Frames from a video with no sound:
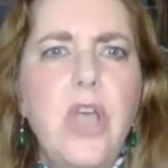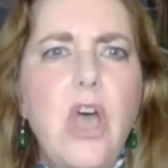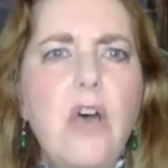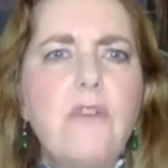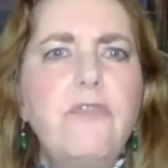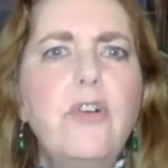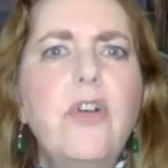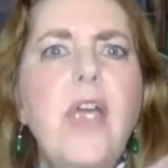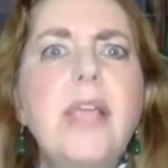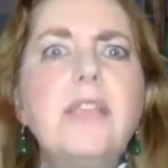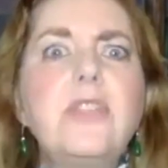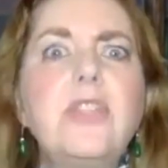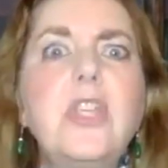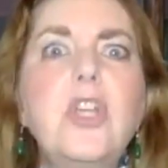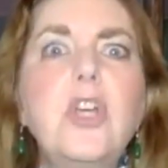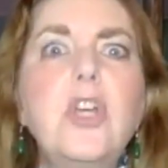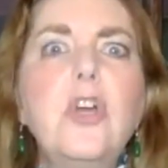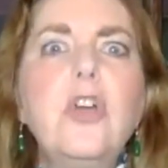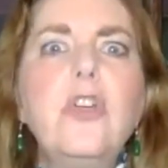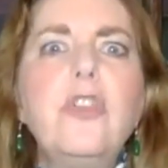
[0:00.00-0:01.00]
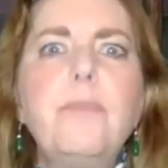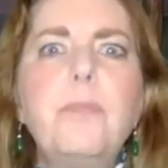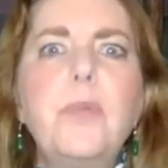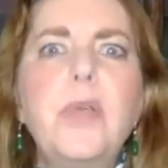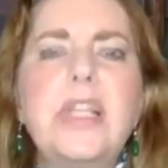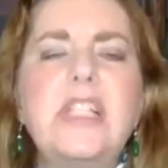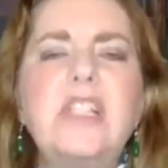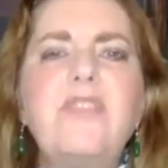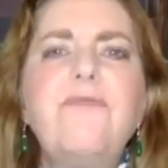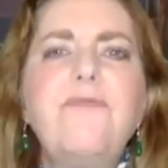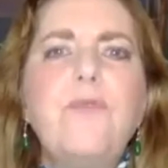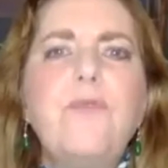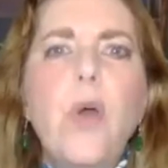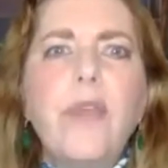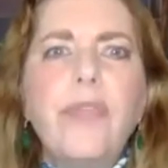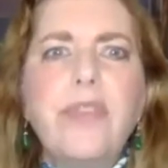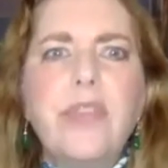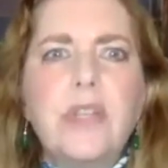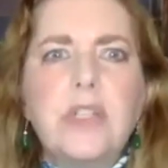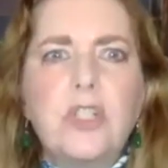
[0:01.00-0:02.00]
For as the earth brings
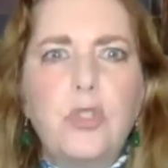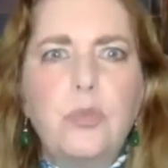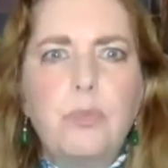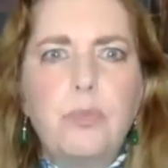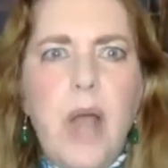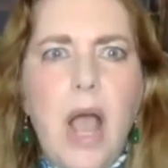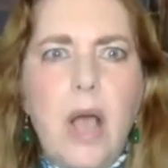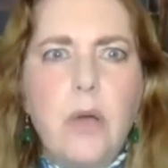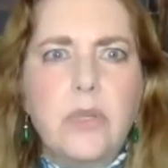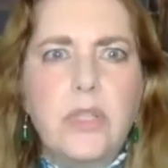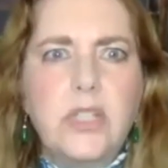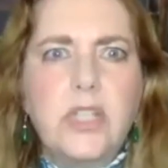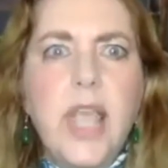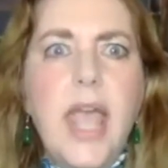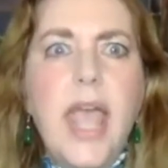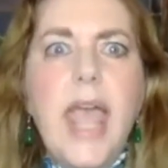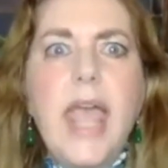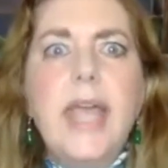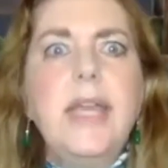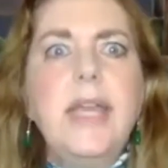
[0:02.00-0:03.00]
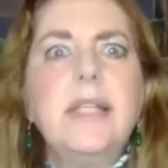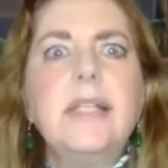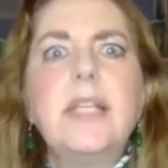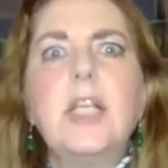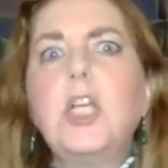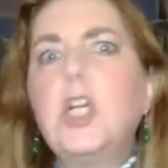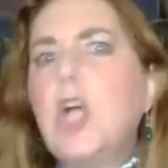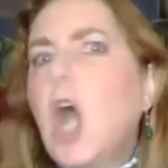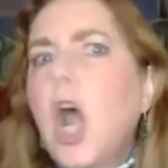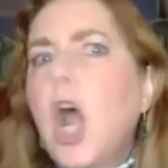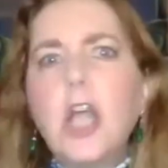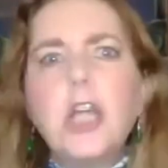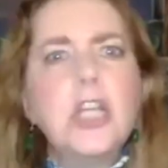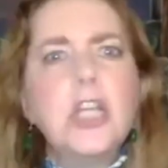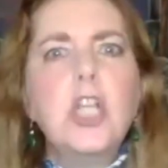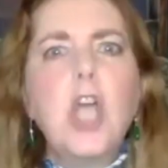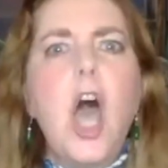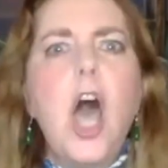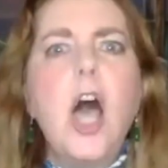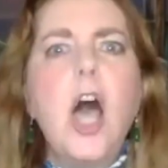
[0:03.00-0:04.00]
forth its sprouts, and as a
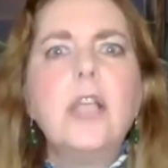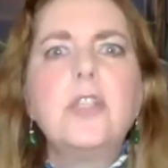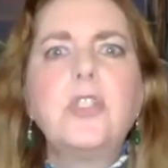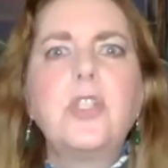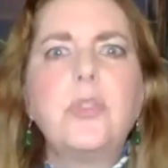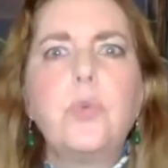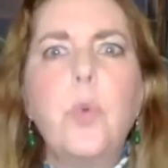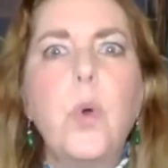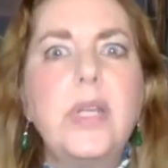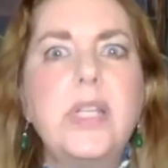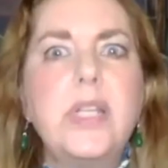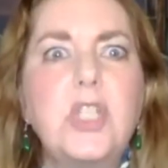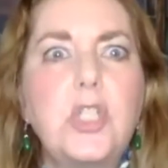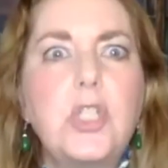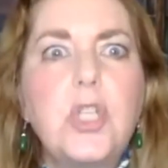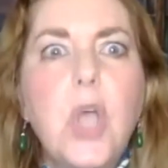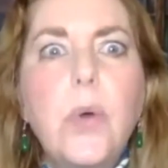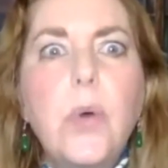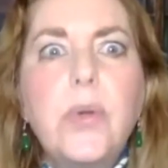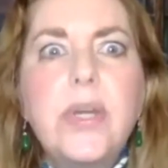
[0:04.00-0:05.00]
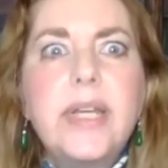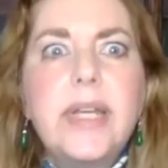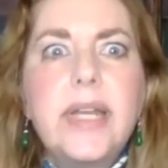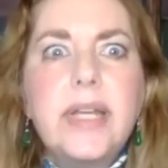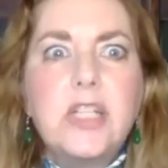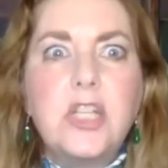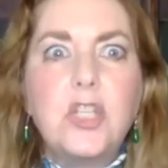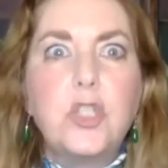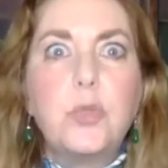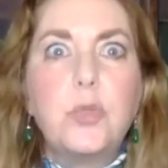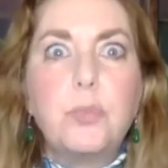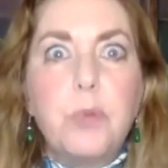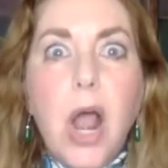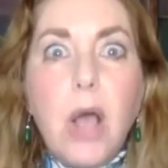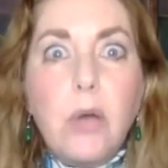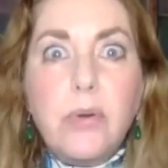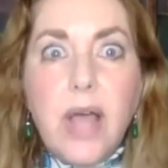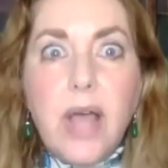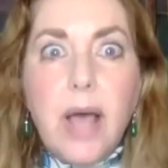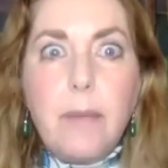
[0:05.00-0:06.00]
garden causes what is sown in it to
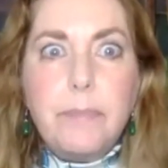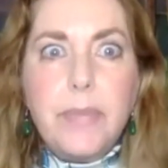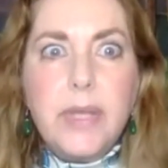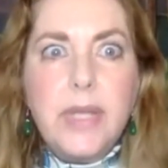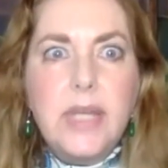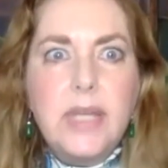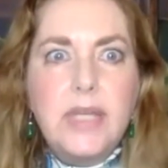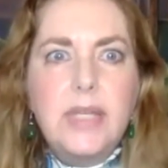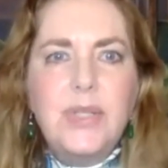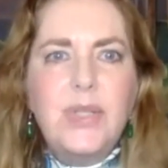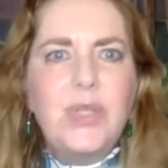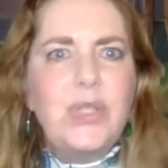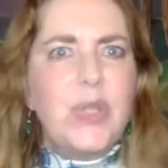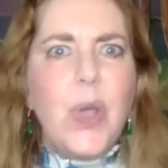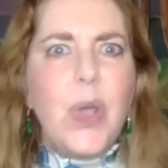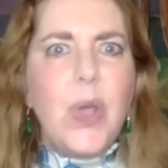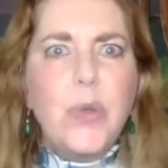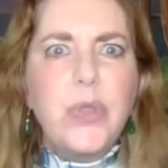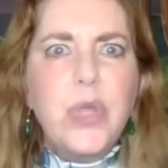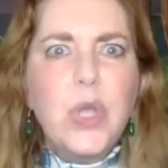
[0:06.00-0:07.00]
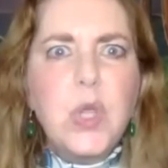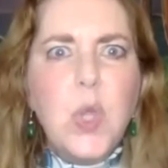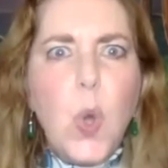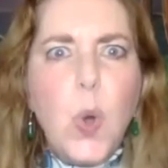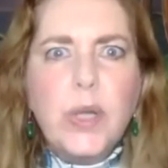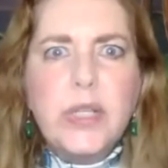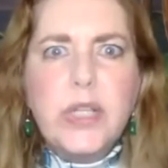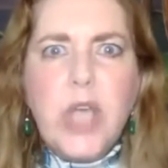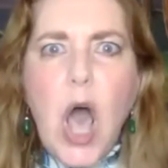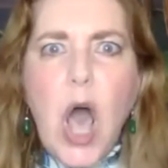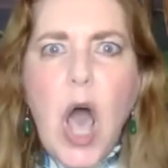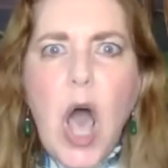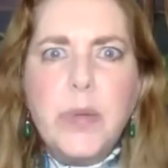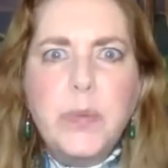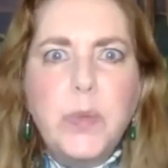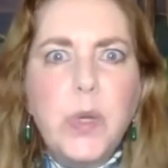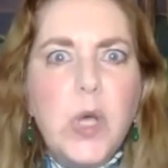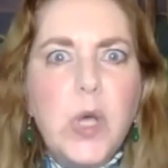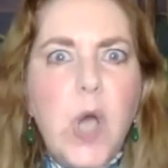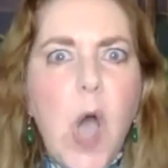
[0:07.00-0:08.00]
sprout up, so the Lord God
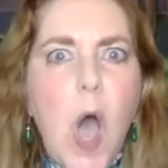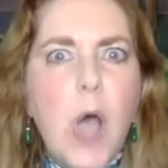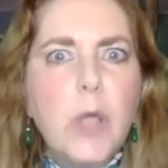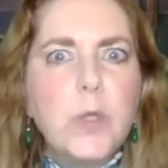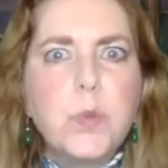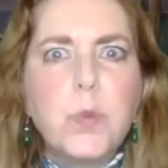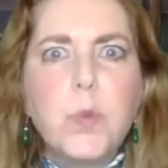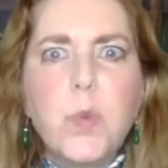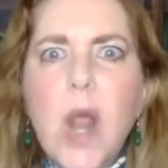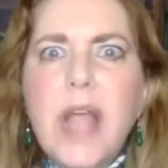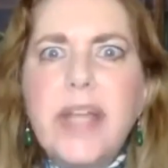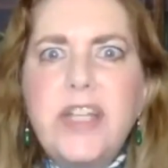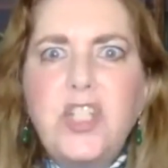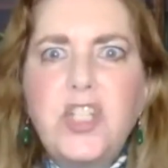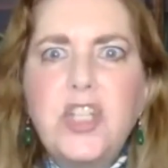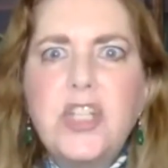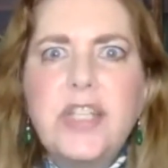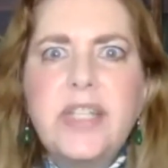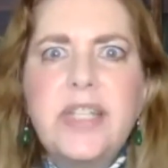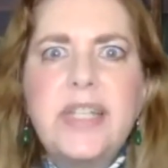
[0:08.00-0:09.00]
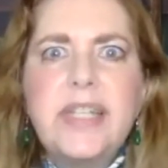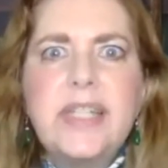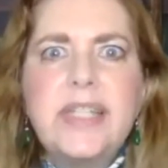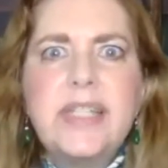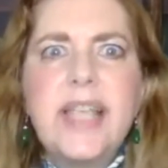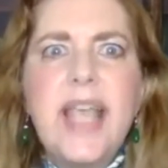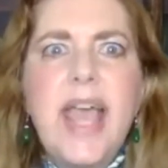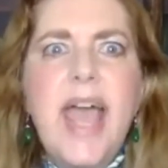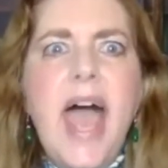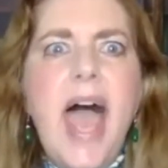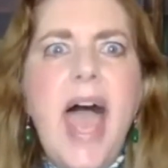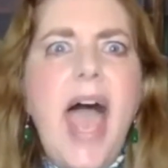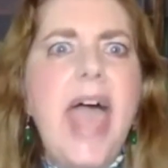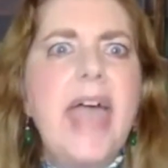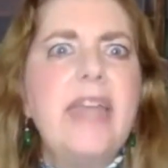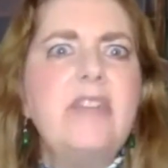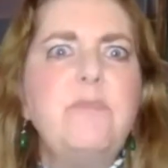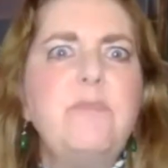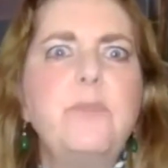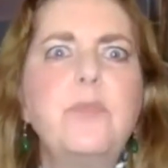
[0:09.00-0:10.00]
will cause righteousness
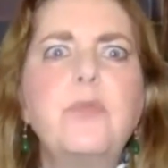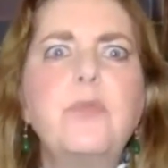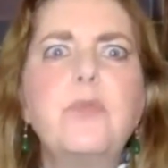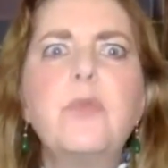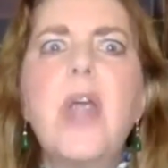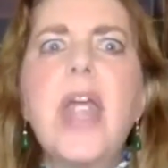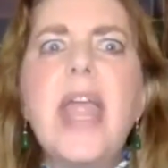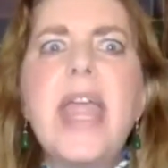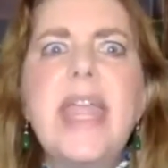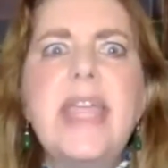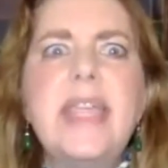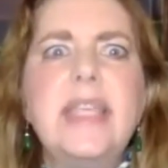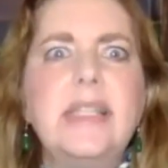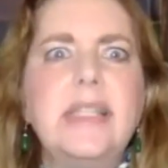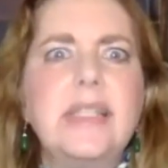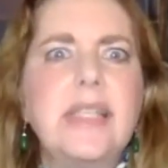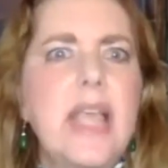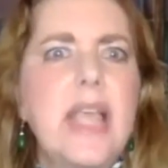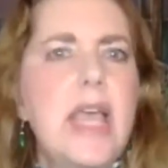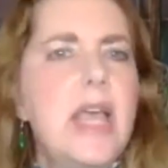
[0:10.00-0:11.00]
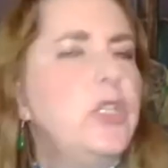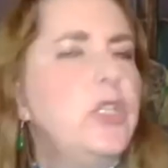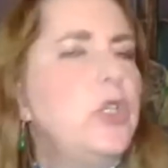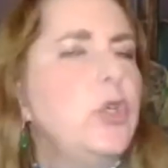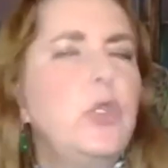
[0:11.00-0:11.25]
and praise to